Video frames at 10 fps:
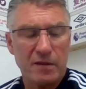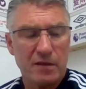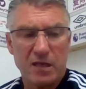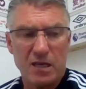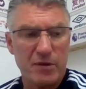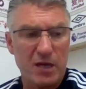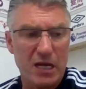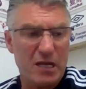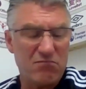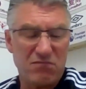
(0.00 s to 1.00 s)
yeah, but
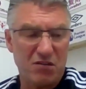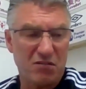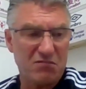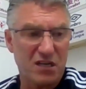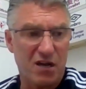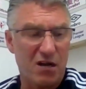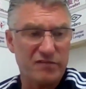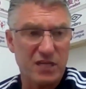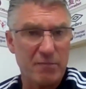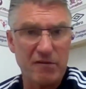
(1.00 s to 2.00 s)
I look, at half
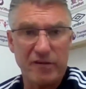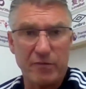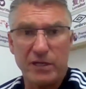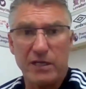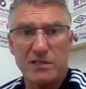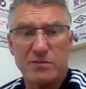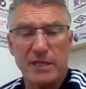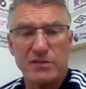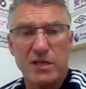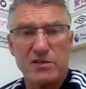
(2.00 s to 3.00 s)
time, I felt we needed to
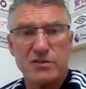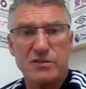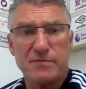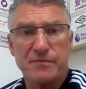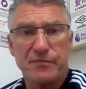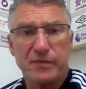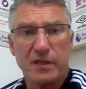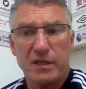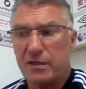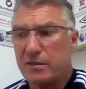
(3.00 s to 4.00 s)
make changes.
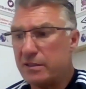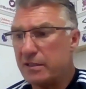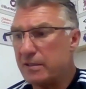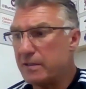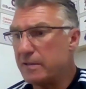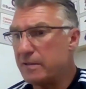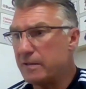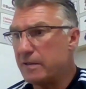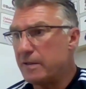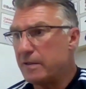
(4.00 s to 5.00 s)
And uh,
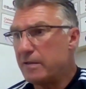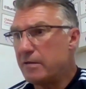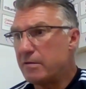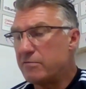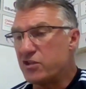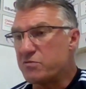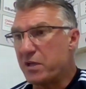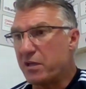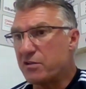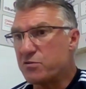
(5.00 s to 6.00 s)
just
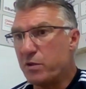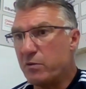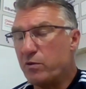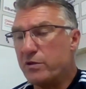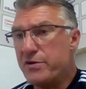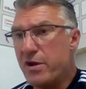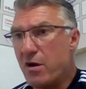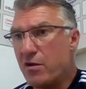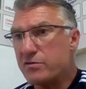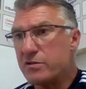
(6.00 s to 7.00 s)
because we were
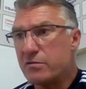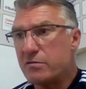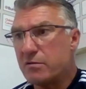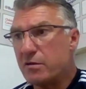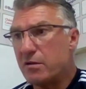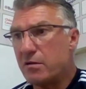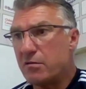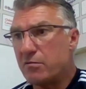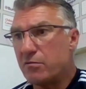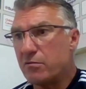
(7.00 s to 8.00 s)
not,
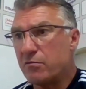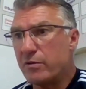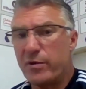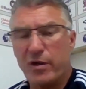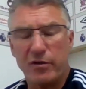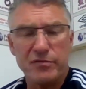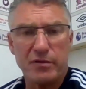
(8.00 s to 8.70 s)
we were not